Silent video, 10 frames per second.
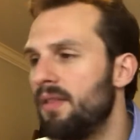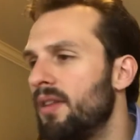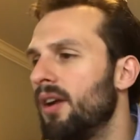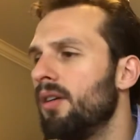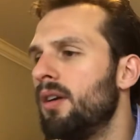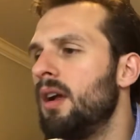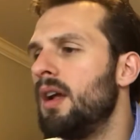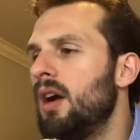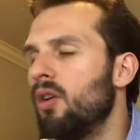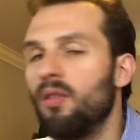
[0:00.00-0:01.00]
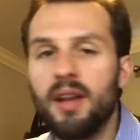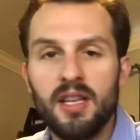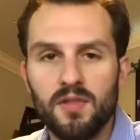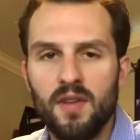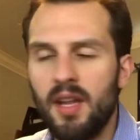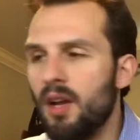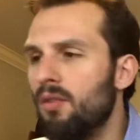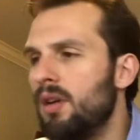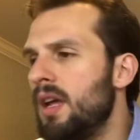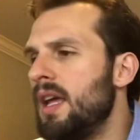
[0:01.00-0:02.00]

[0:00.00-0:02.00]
in there or in his video